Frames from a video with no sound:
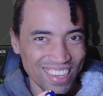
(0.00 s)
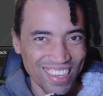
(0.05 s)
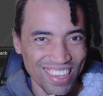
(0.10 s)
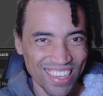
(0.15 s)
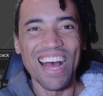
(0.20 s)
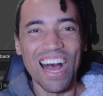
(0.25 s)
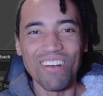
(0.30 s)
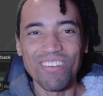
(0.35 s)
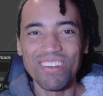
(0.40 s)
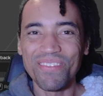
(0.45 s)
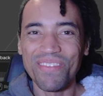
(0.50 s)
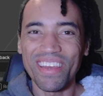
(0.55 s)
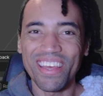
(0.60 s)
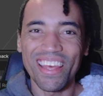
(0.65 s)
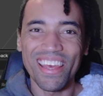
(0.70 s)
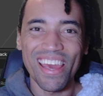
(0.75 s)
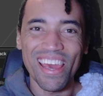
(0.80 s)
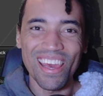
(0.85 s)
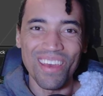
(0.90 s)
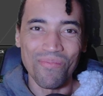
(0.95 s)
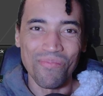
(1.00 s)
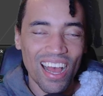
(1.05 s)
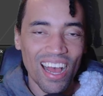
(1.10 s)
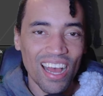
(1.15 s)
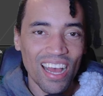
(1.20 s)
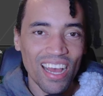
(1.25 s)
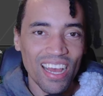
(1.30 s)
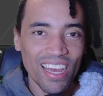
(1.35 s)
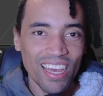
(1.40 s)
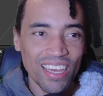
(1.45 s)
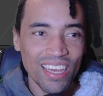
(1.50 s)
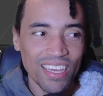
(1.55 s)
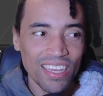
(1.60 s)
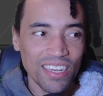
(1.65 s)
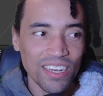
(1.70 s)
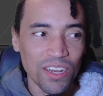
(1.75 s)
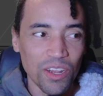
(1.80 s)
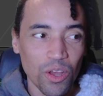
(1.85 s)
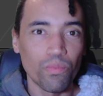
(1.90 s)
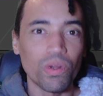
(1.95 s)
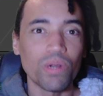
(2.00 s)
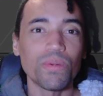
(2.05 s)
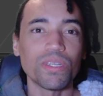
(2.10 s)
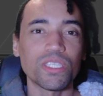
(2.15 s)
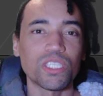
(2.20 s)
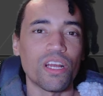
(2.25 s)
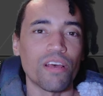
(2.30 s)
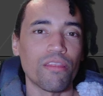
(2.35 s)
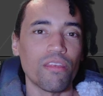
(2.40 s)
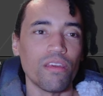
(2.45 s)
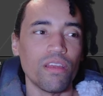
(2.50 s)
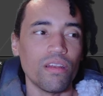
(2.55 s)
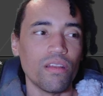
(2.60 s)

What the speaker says: I want to make a game. I know pretty much nothing